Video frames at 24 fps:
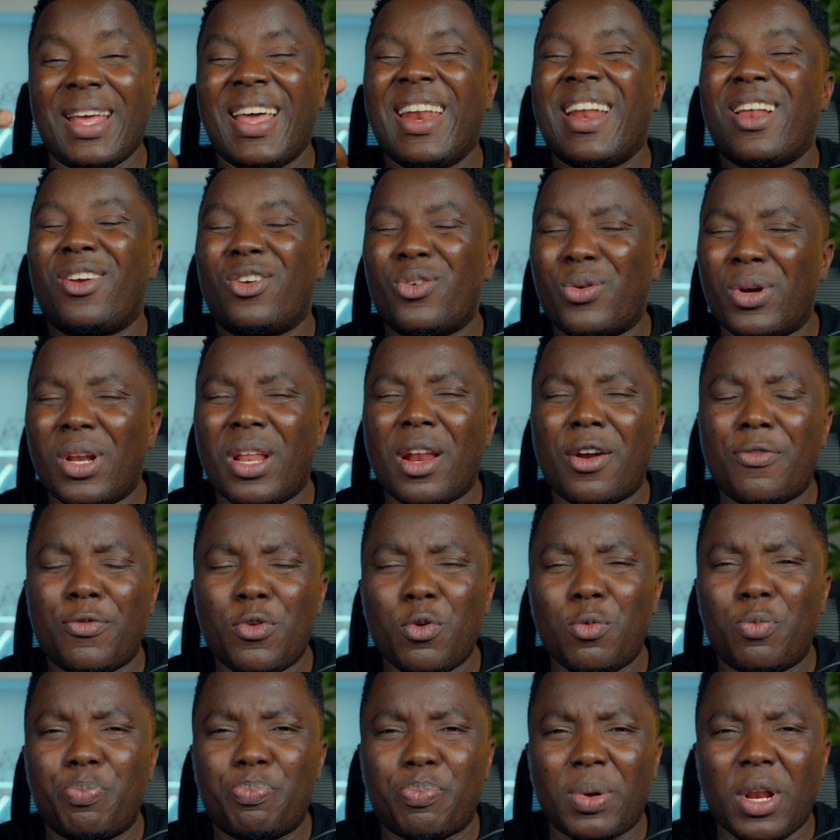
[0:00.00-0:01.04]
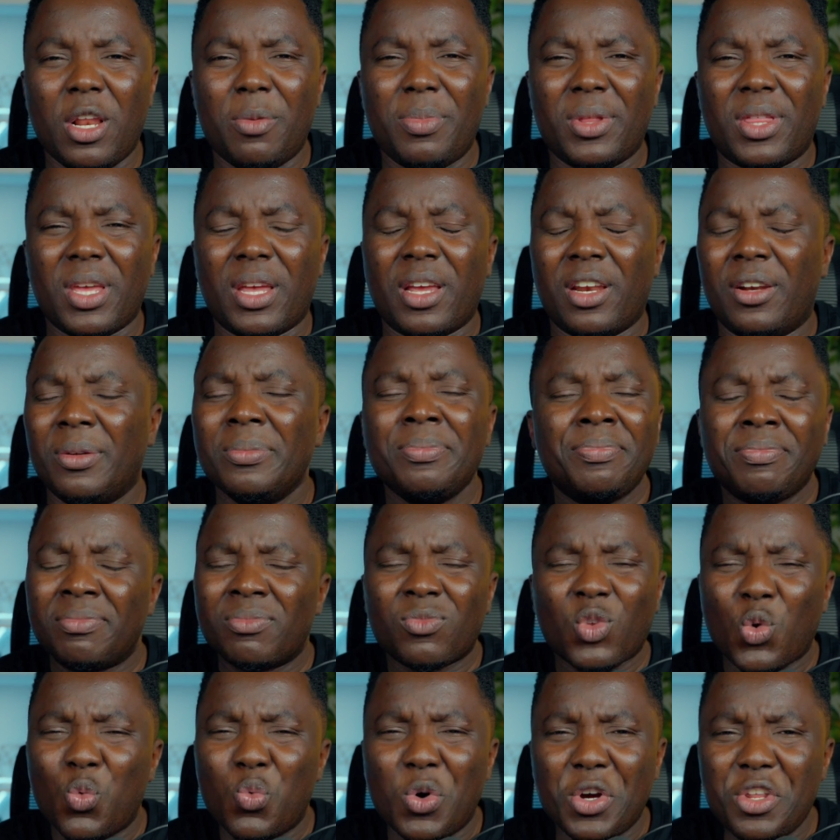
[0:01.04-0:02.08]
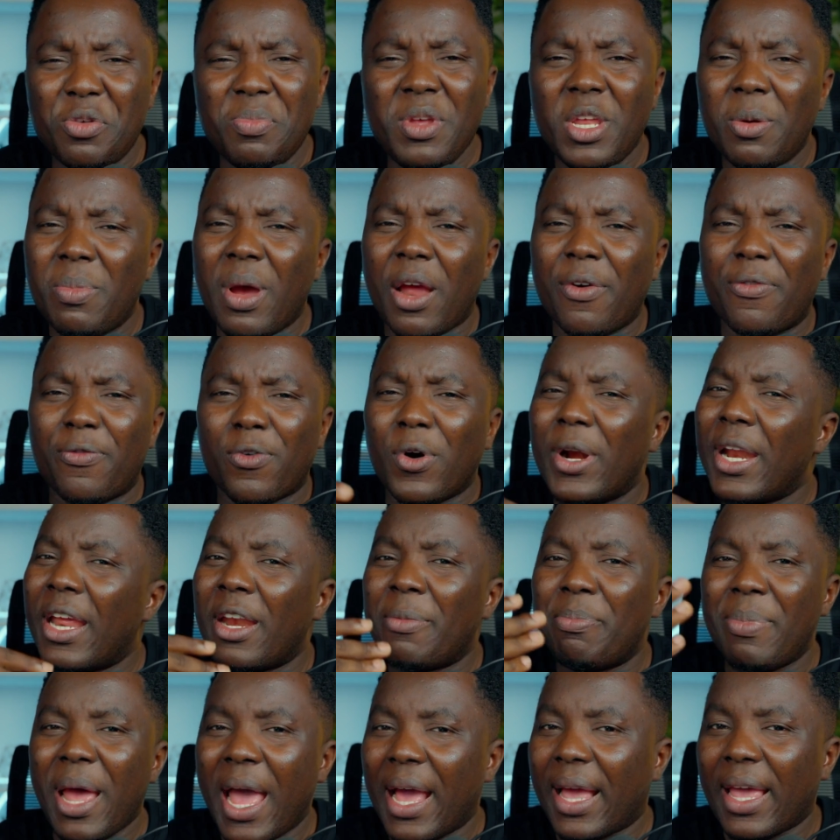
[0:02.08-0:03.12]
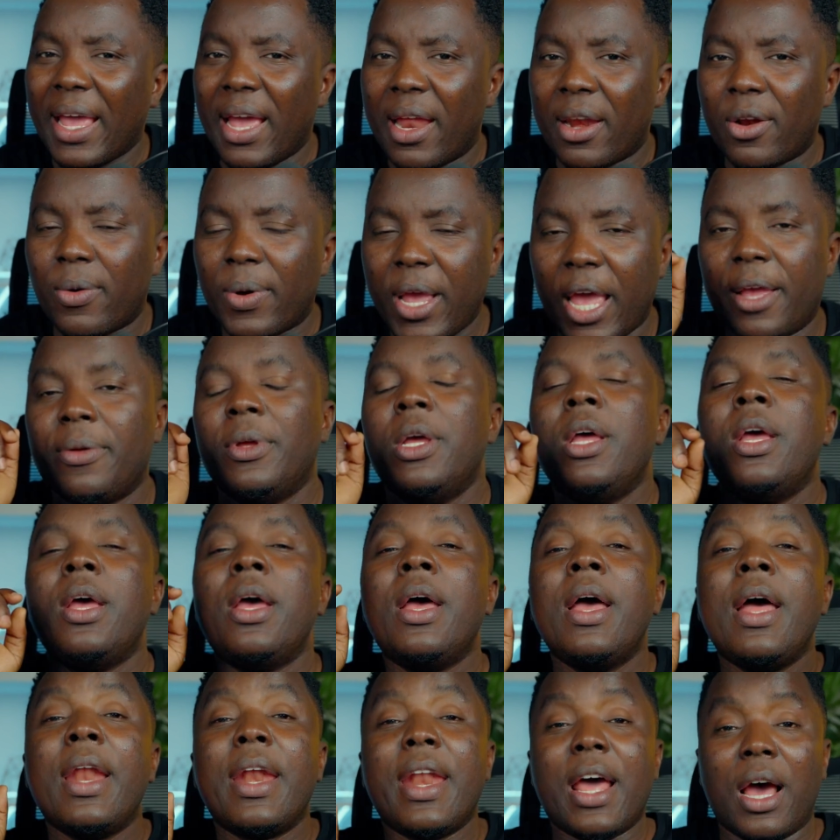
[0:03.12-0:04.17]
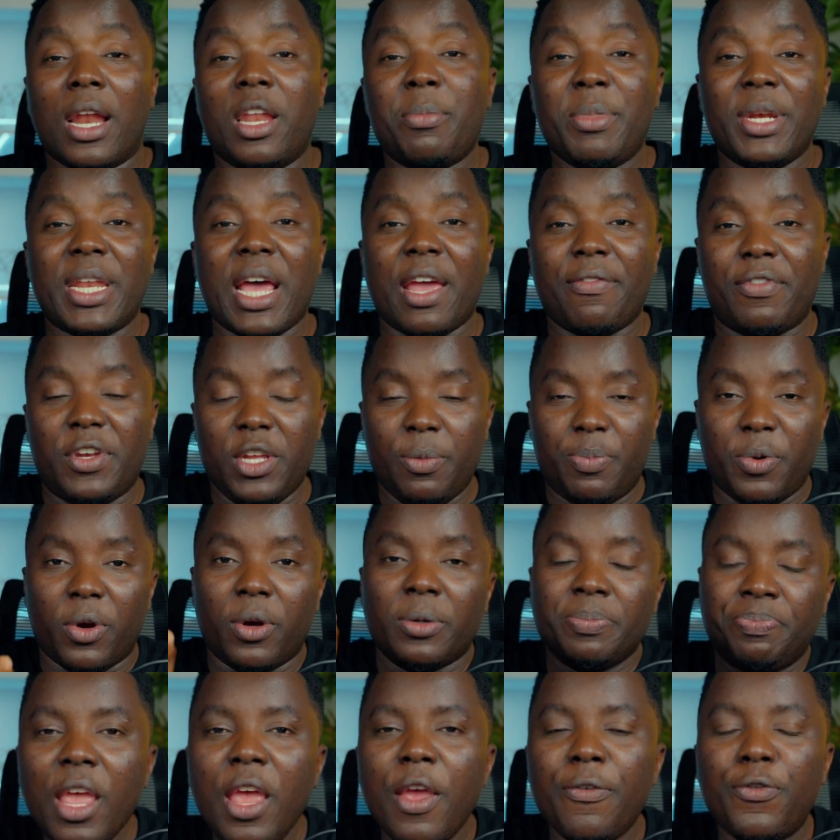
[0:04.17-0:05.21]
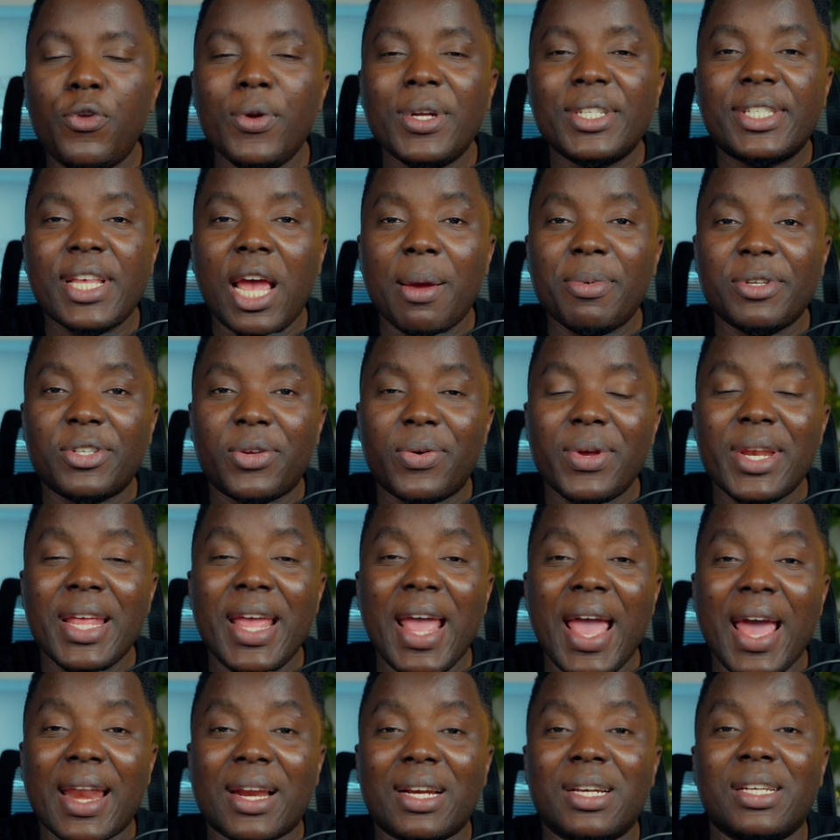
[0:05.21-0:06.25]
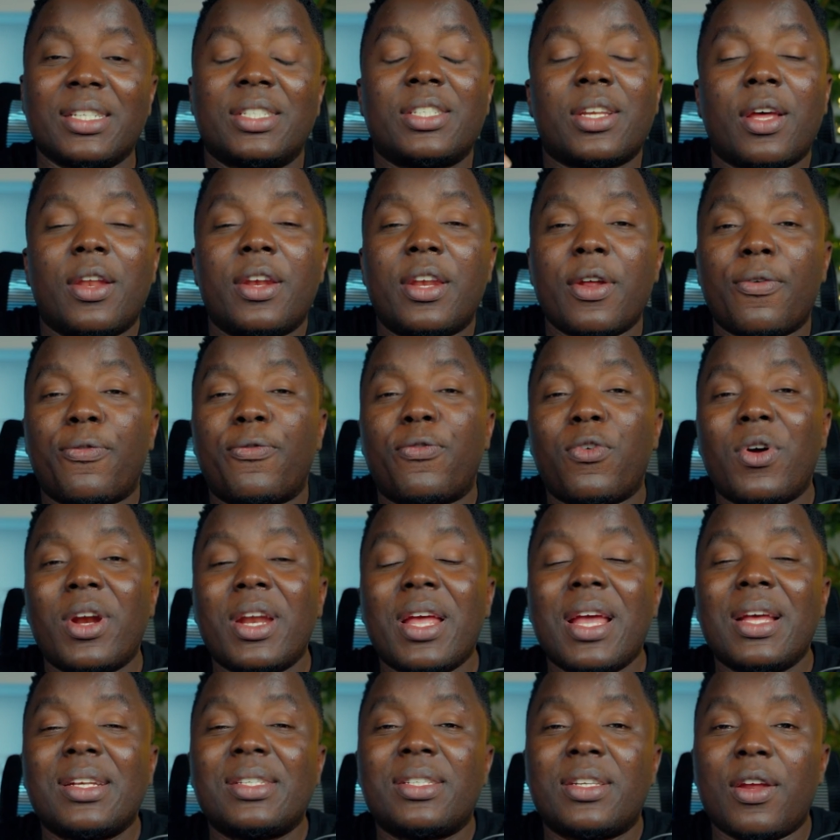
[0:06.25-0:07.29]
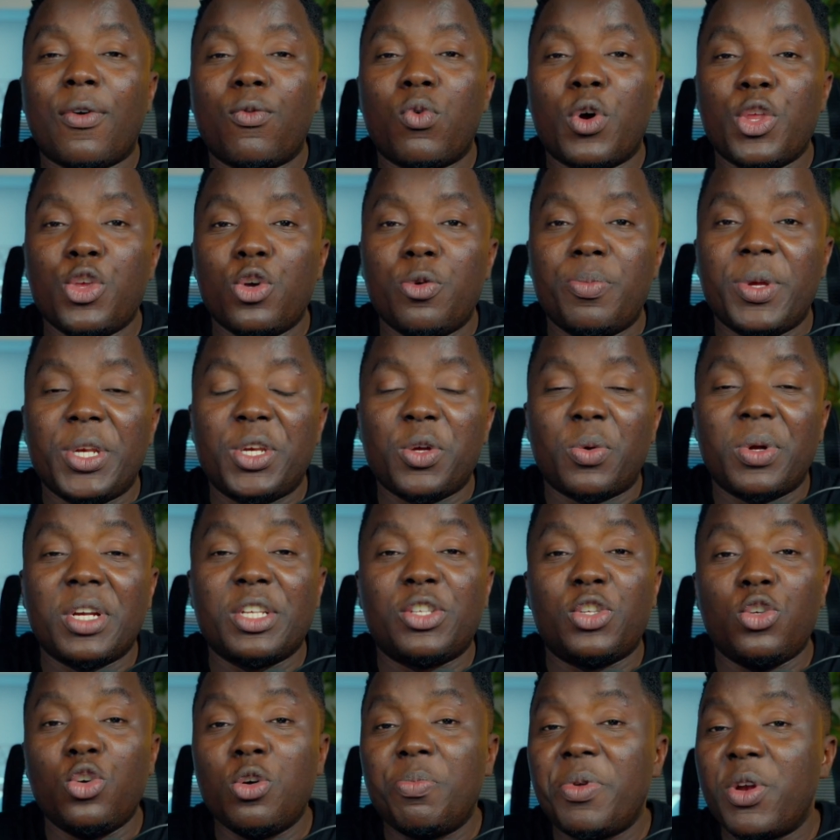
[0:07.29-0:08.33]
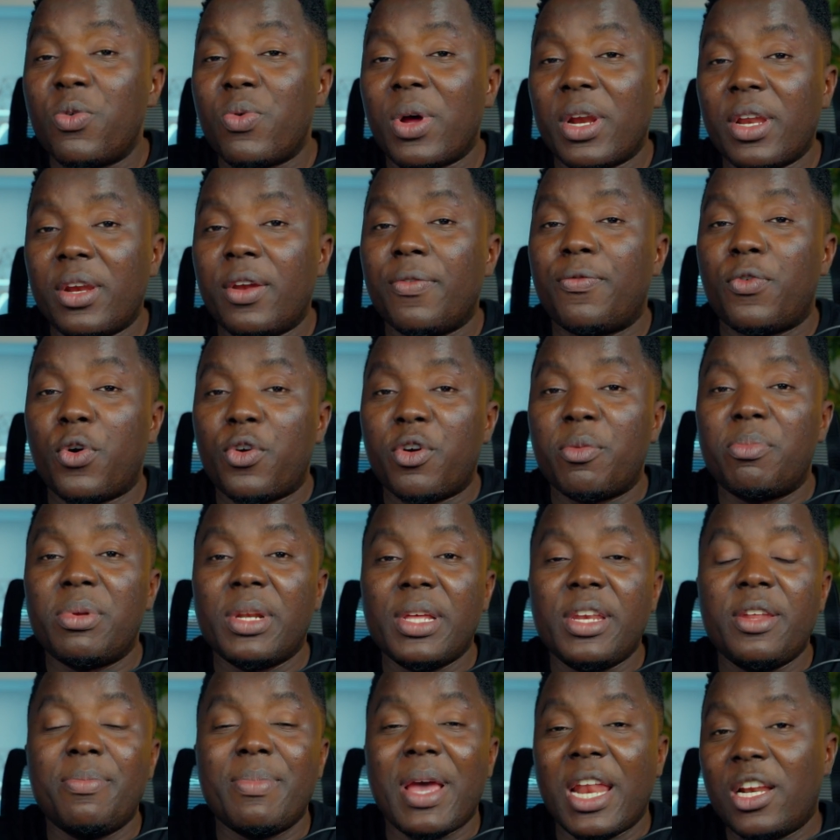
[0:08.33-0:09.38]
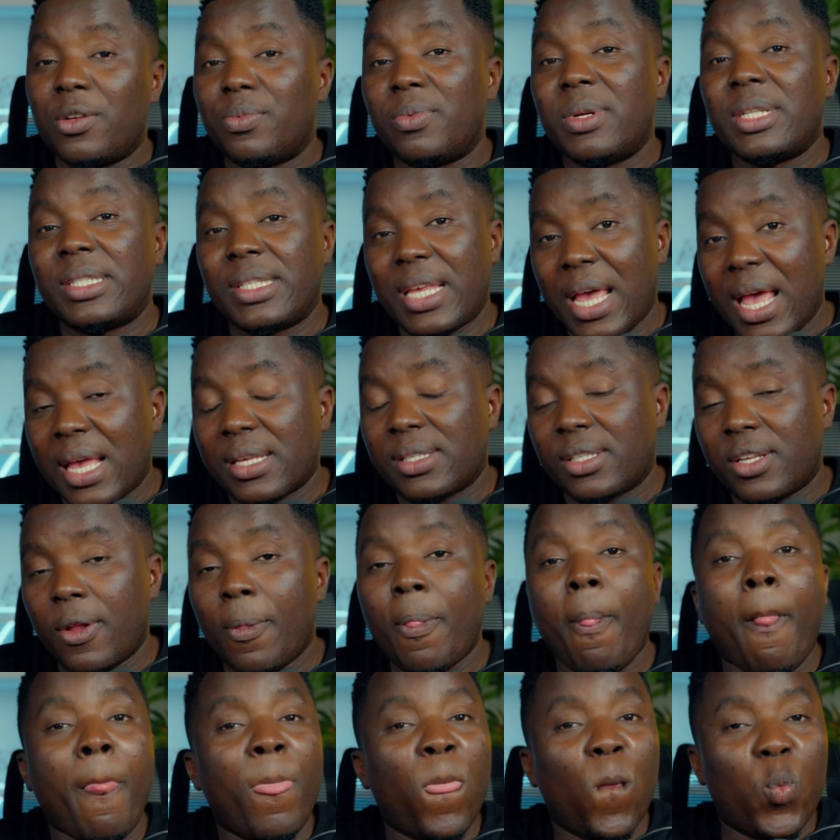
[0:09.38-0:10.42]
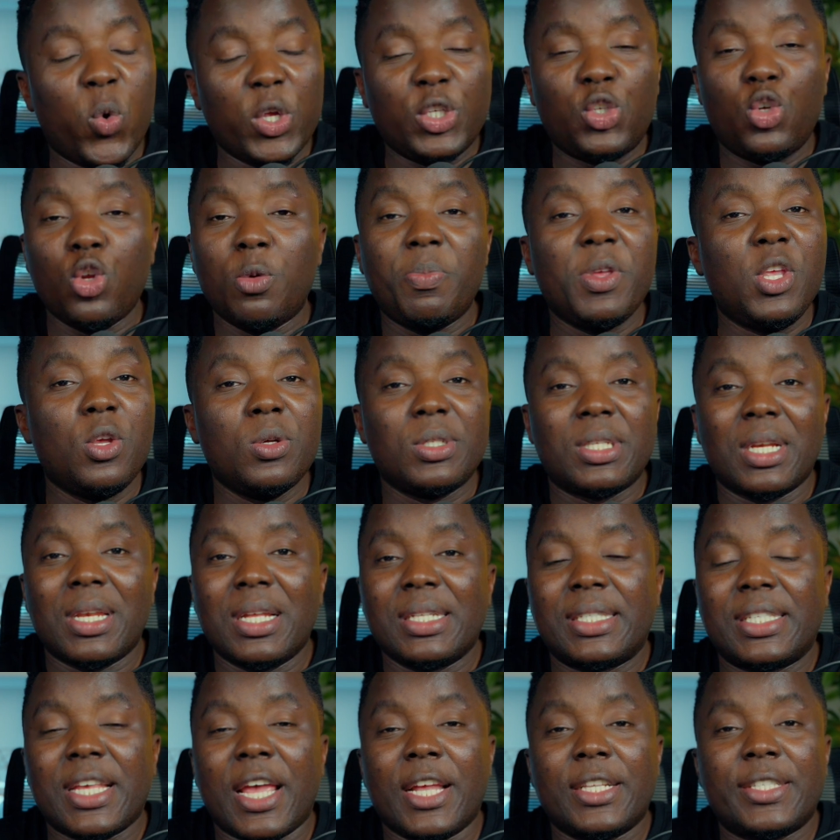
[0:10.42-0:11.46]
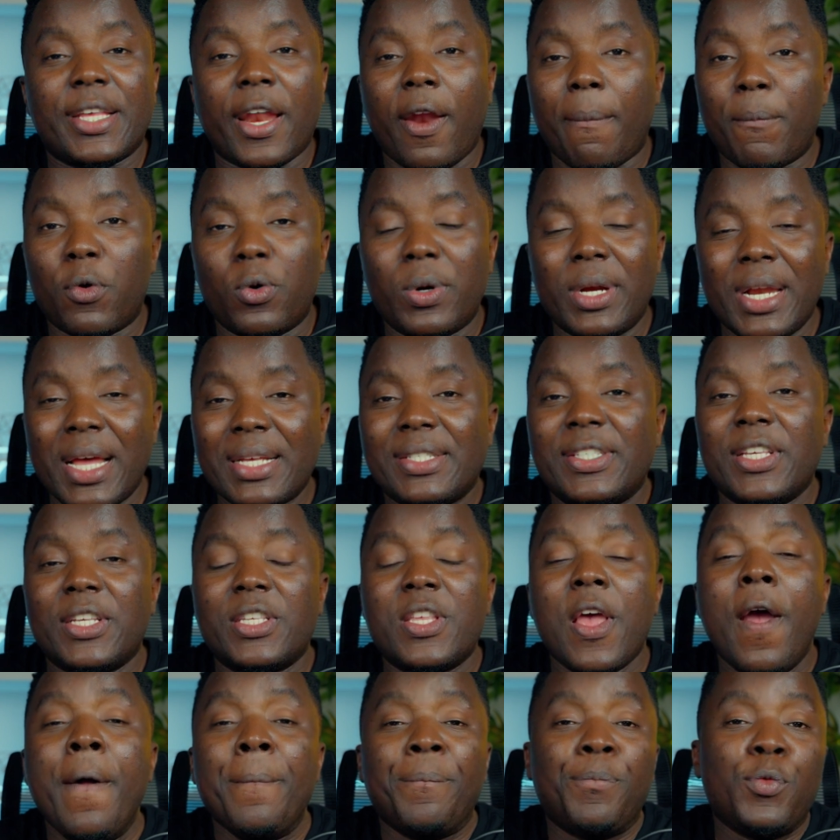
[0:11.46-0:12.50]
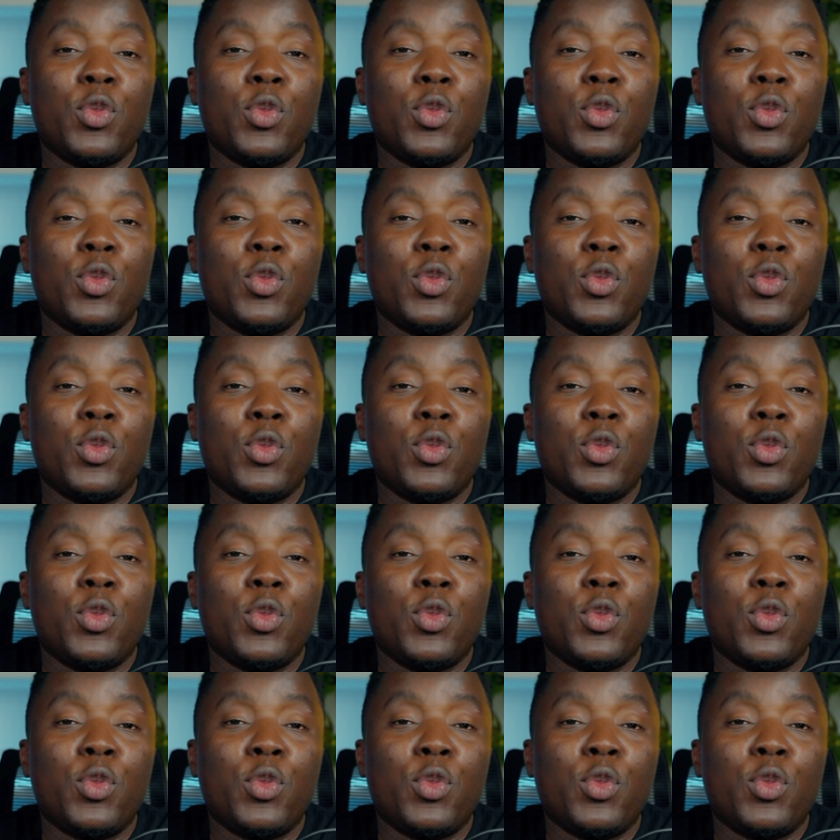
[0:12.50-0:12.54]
And I know a lot of you probably be thinking, what do you mean by front end, back end? Okay. Hmm. Now let me dive deeper. If you're a cybersecurity analyst, the front end stuff what you'll be doing is you'll be running the vulnerability management test which you'd be using, let's say, Tenable Nessus.